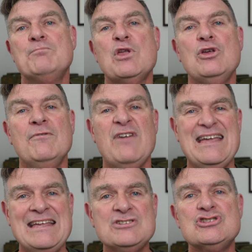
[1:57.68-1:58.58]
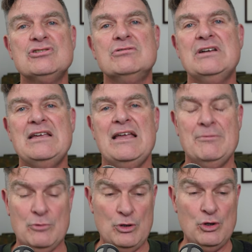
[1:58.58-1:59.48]
you've
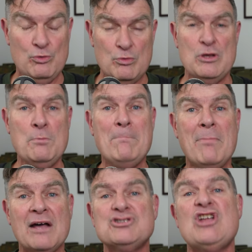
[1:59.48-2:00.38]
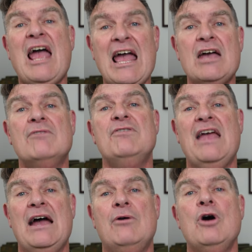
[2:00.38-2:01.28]
instantly, you, you must have
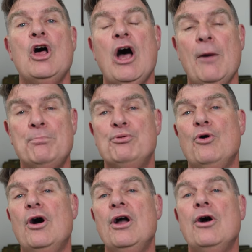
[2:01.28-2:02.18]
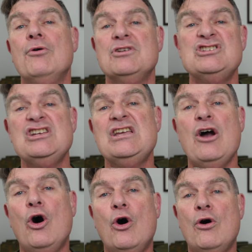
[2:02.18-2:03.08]
now a priority
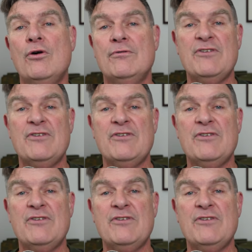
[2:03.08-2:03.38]
of